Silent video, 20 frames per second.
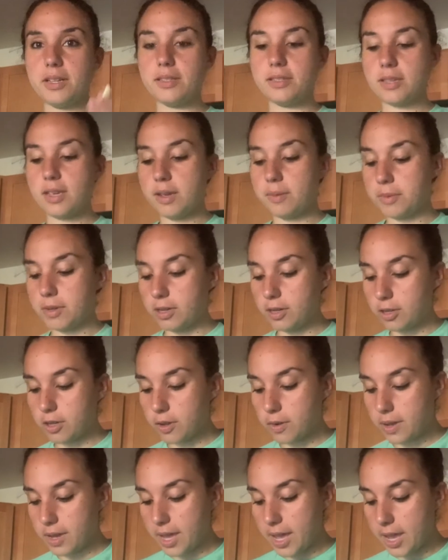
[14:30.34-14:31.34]
I'm gonna
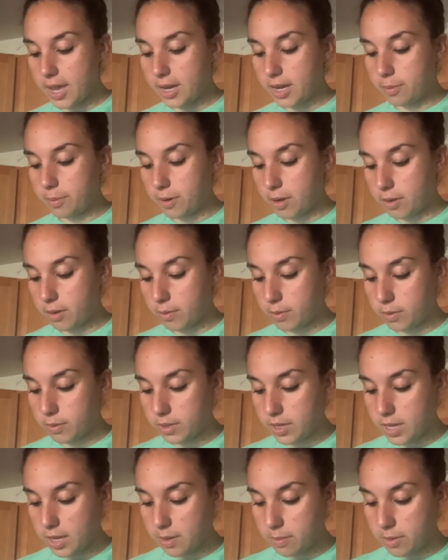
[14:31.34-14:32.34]
go ahead, it probably won't
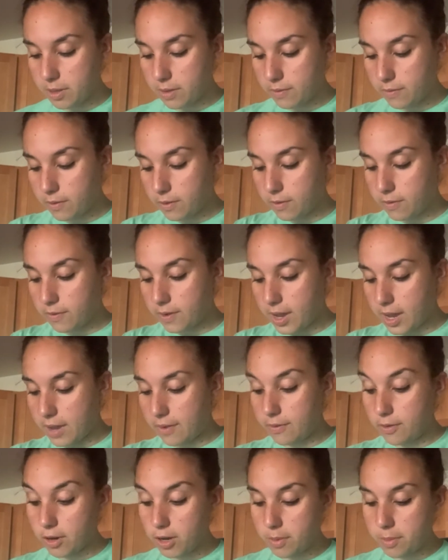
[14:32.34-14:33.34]
take me the full
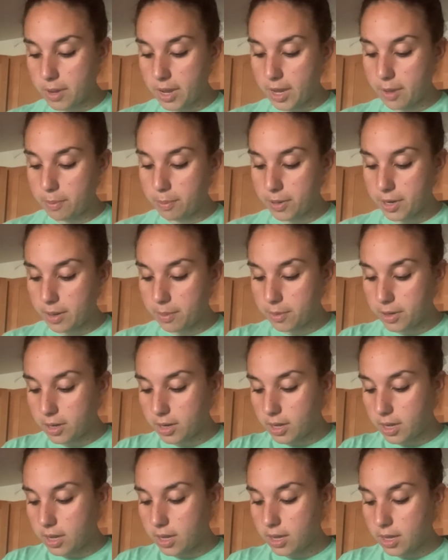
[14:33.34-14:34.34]
5, or it might, but I'm
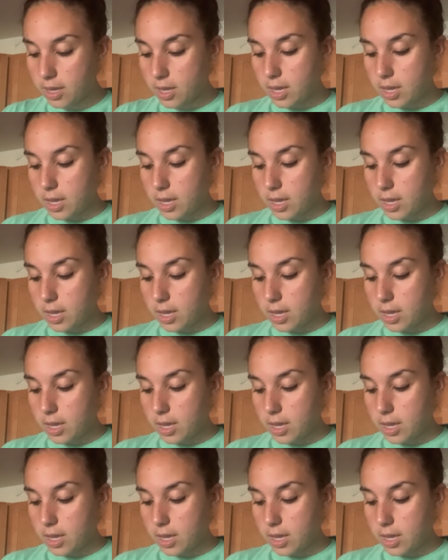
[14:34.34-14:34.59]
gonna